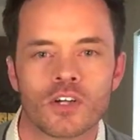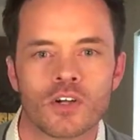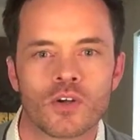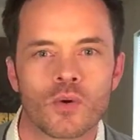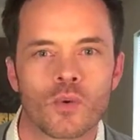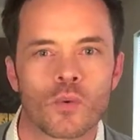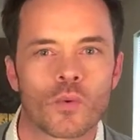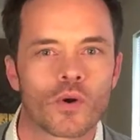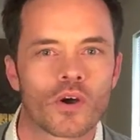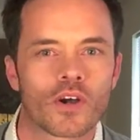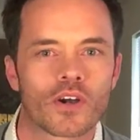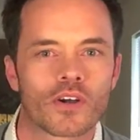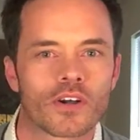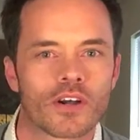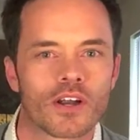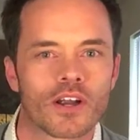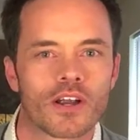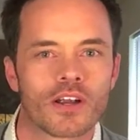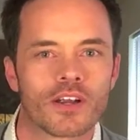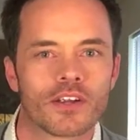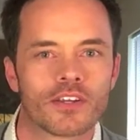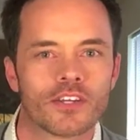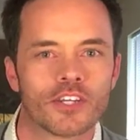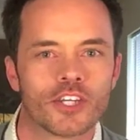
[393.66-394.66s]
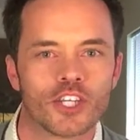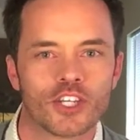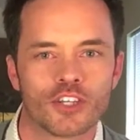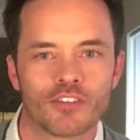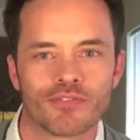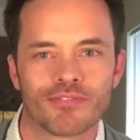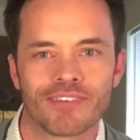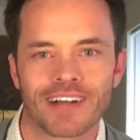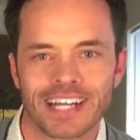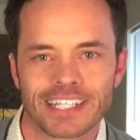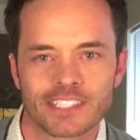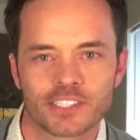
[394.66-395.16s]
Or do you
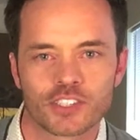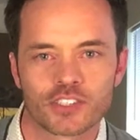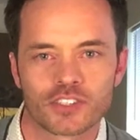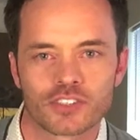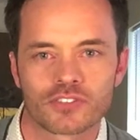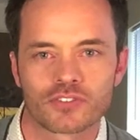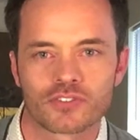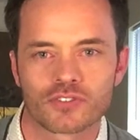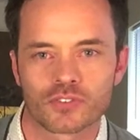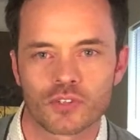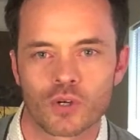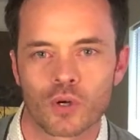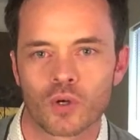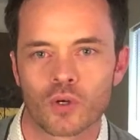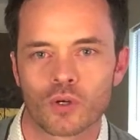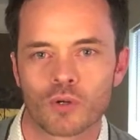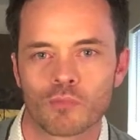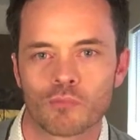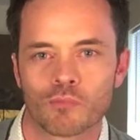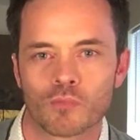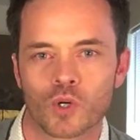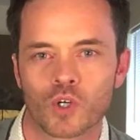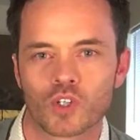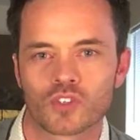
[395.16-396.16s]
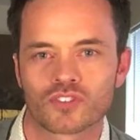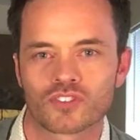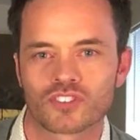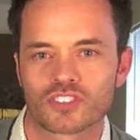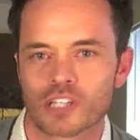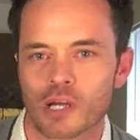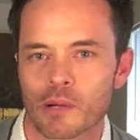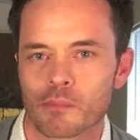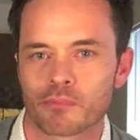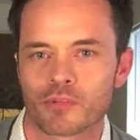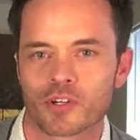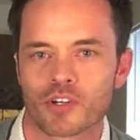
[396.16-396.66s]
find your soul more
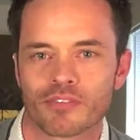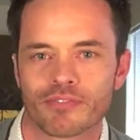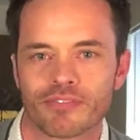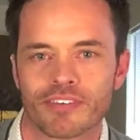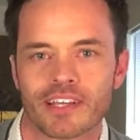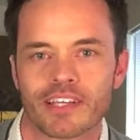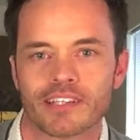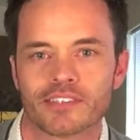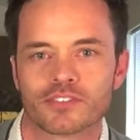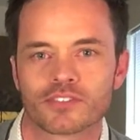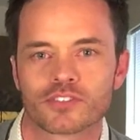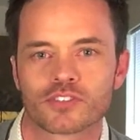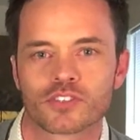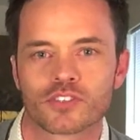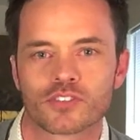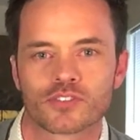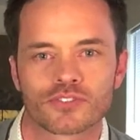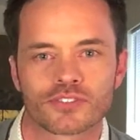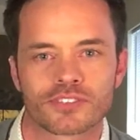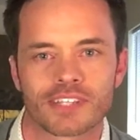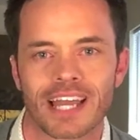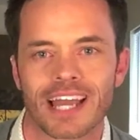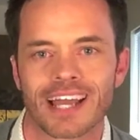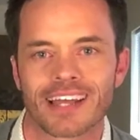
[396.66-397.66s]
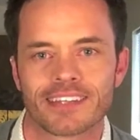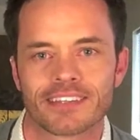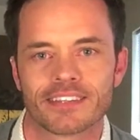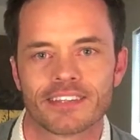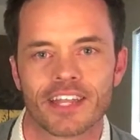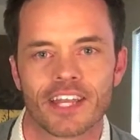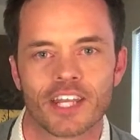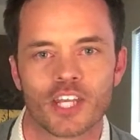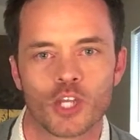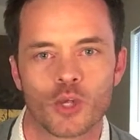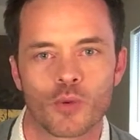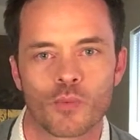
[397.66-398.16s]
somber-faced or sad
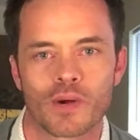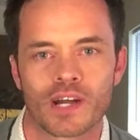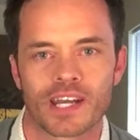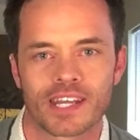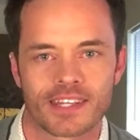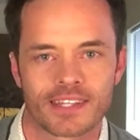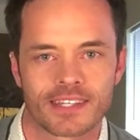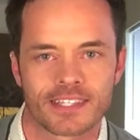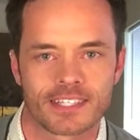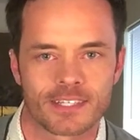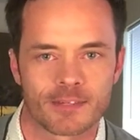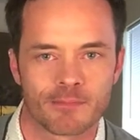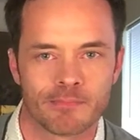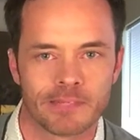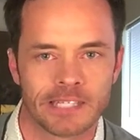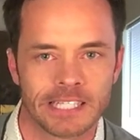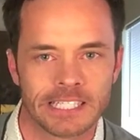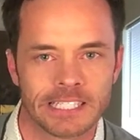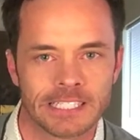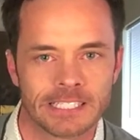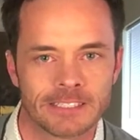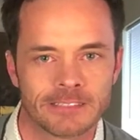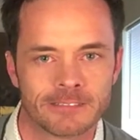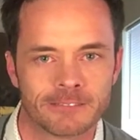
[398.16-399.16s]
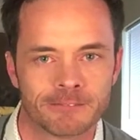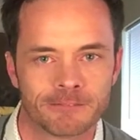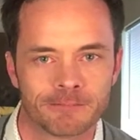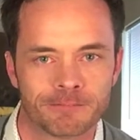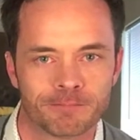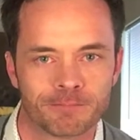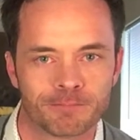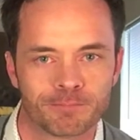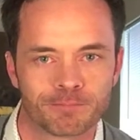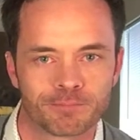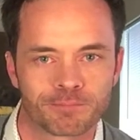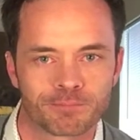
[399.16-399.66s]
than you want it to be?
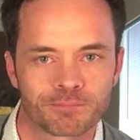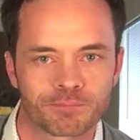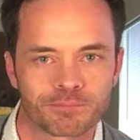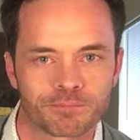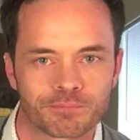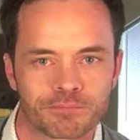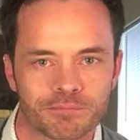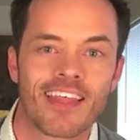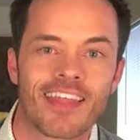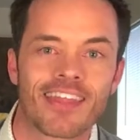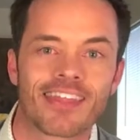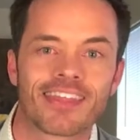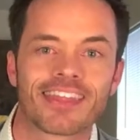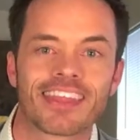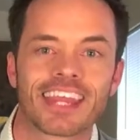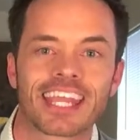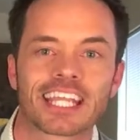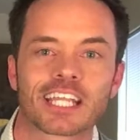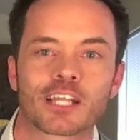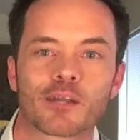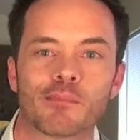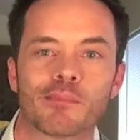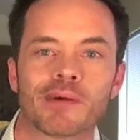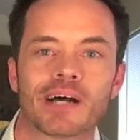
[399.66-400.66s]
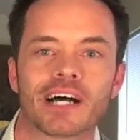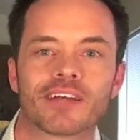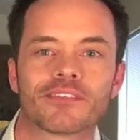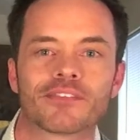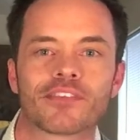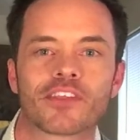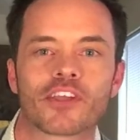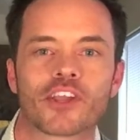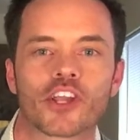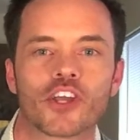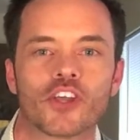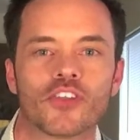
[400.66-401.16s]
Think about
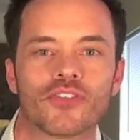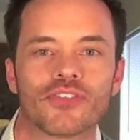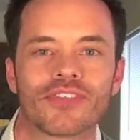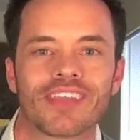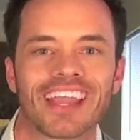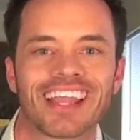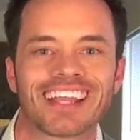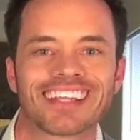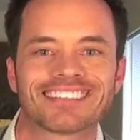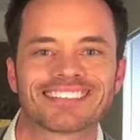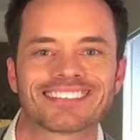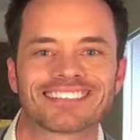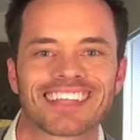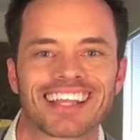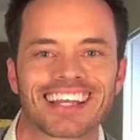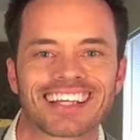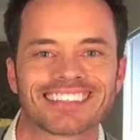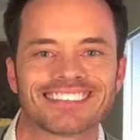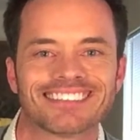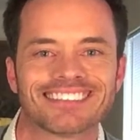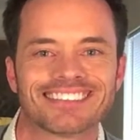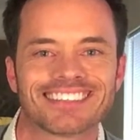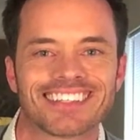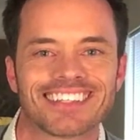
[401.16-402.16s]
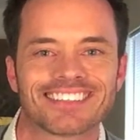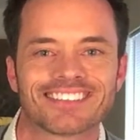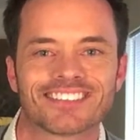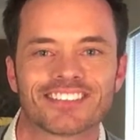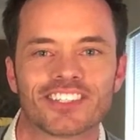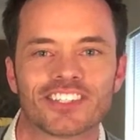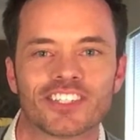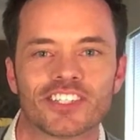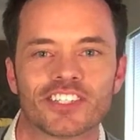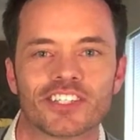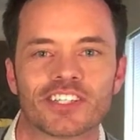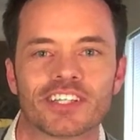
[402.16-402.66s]
the good things that exist
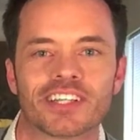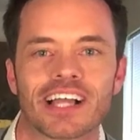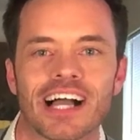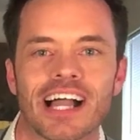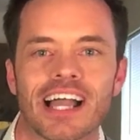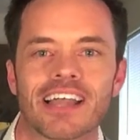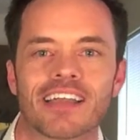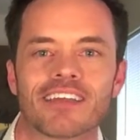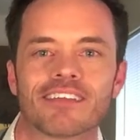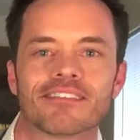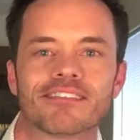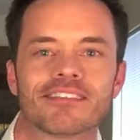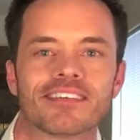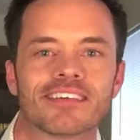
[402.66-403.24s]
in your life.